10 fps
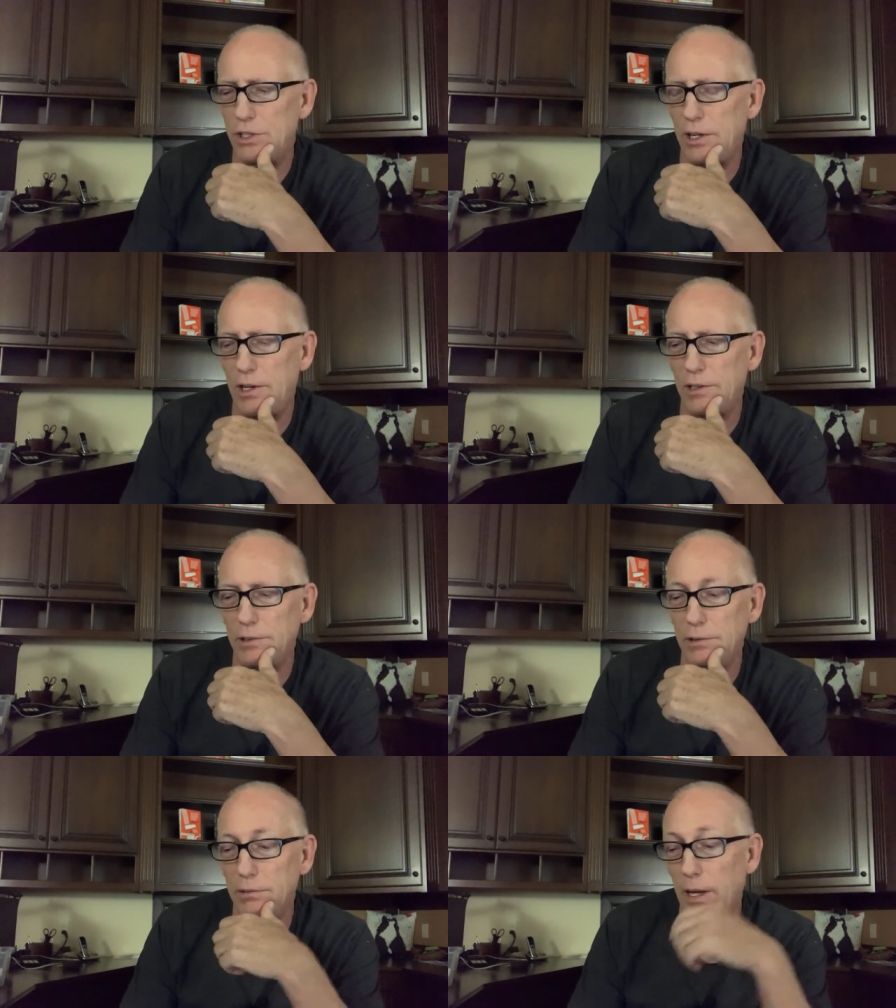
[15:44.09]
uh,
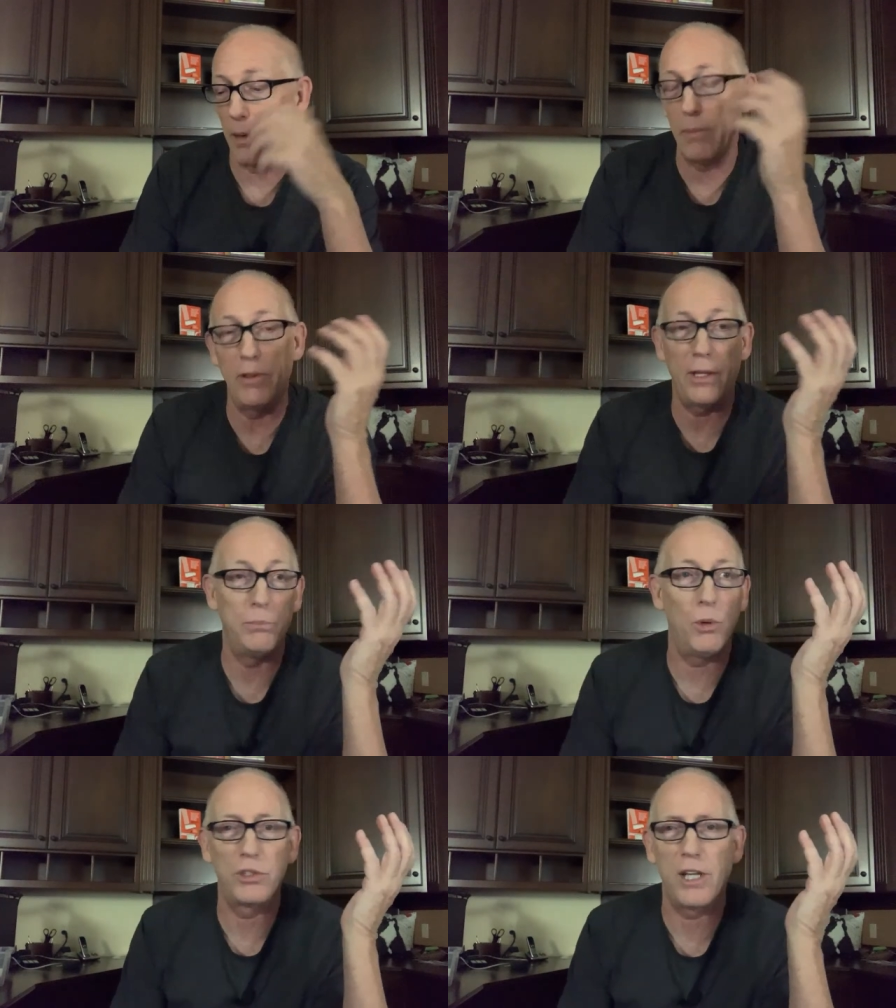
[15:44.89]
I think
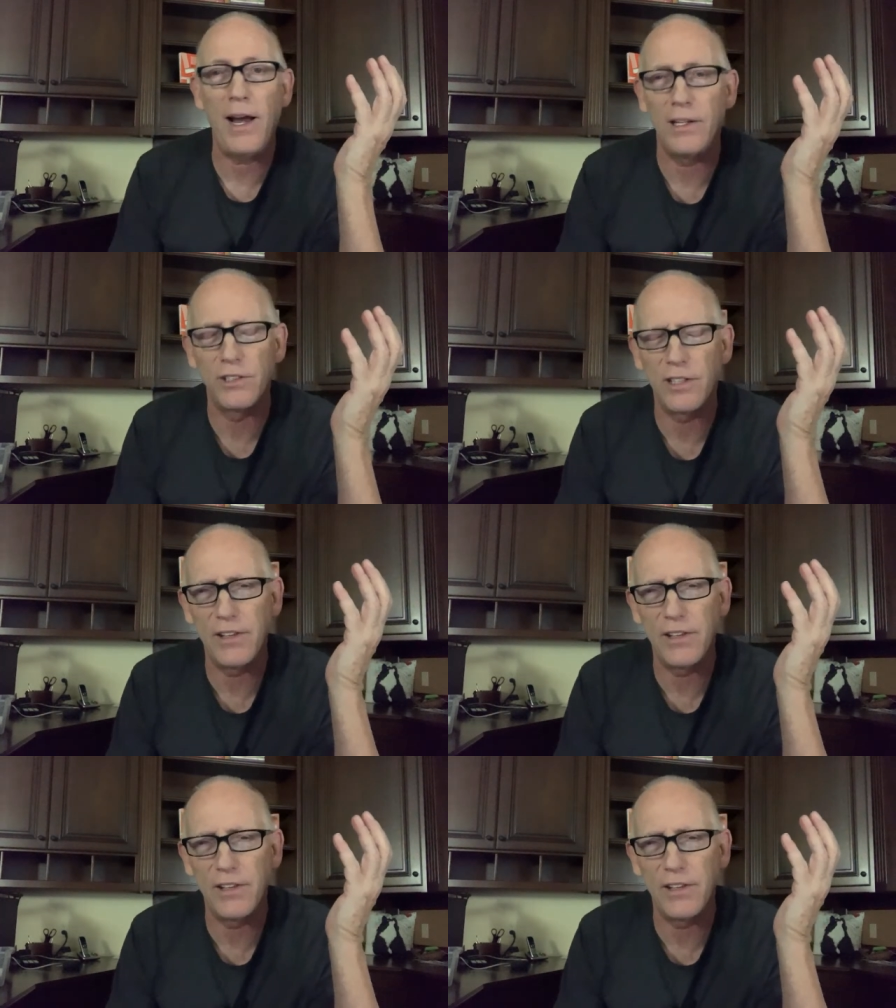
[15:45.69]
both sides.